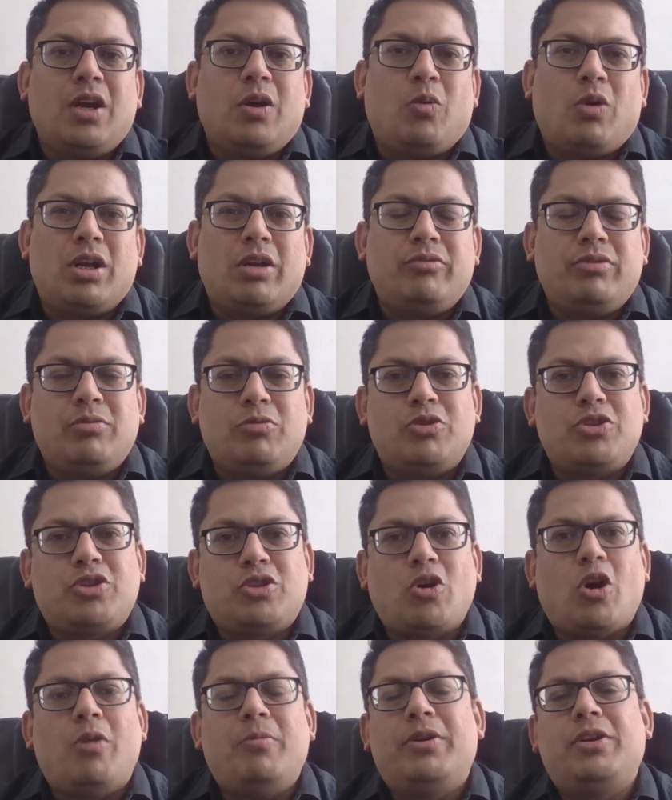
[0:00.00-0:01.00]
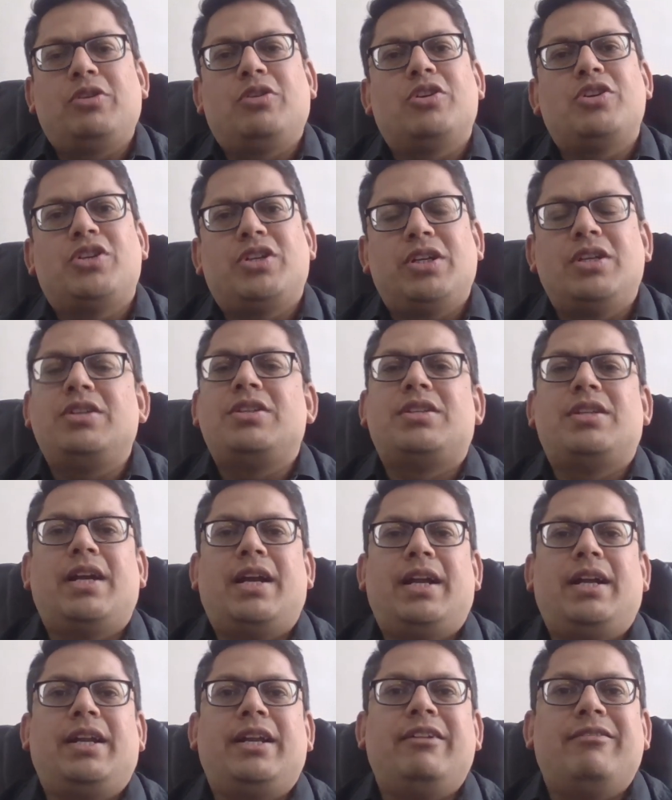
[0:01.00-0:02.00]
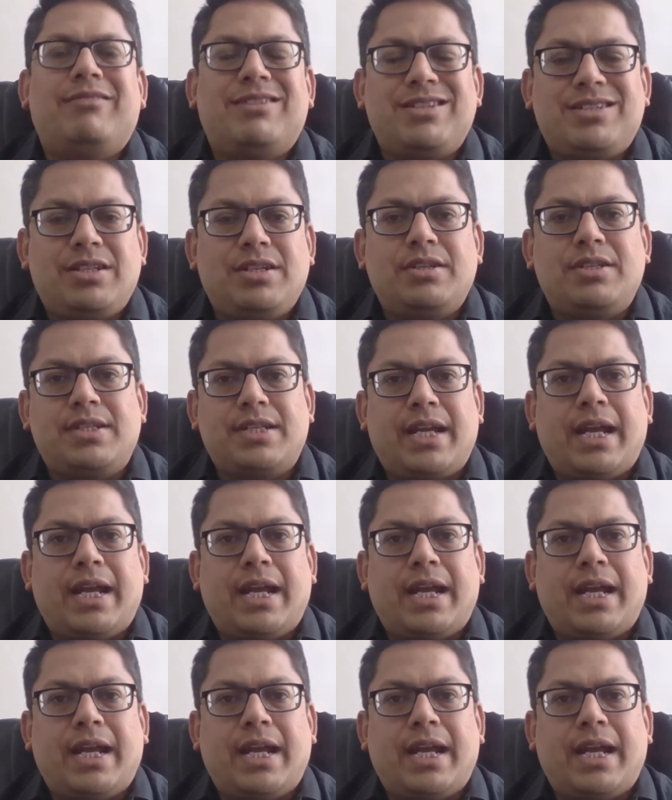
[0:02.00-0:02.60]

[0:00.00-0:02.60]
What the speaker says: one of the most common questions that investors